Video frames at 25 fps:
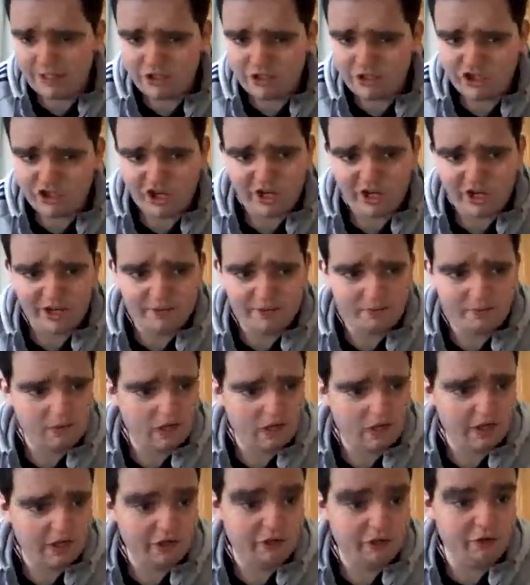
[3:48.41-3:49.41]
I
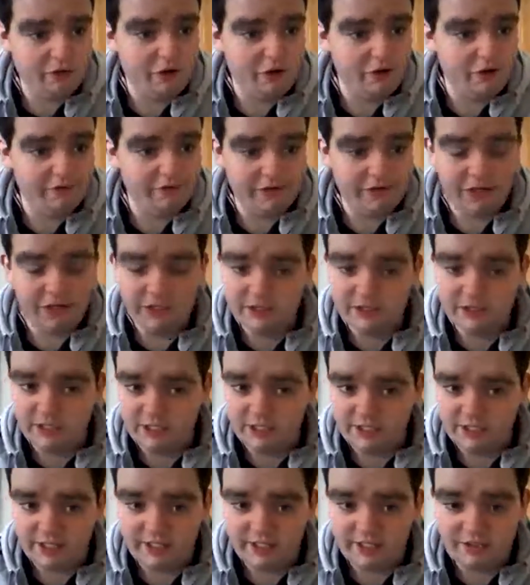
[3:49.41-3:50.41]
don't know if you're seeing
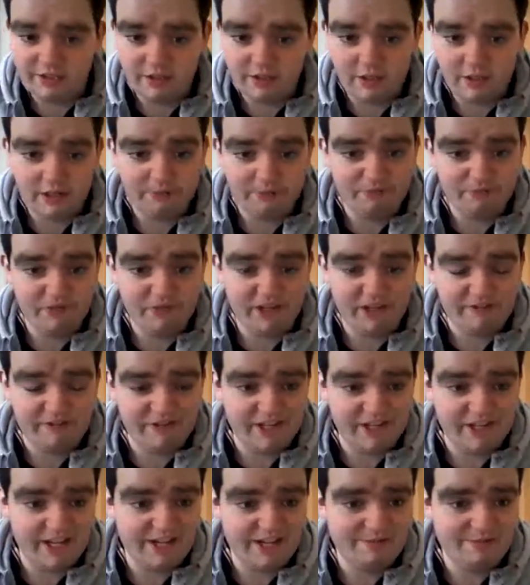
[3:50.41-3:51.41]
it. I definitely
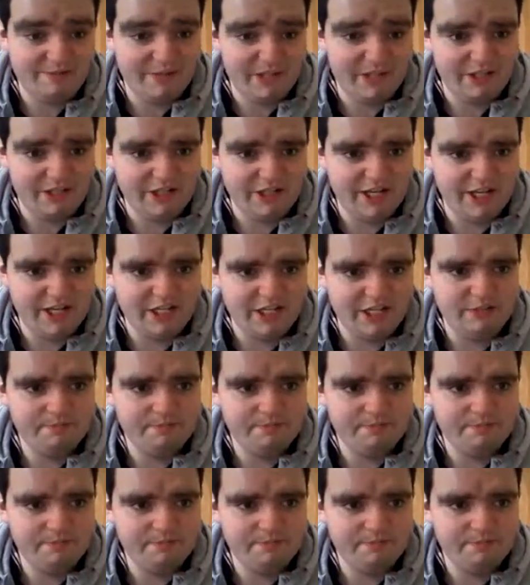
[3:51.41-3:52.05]
am anyway.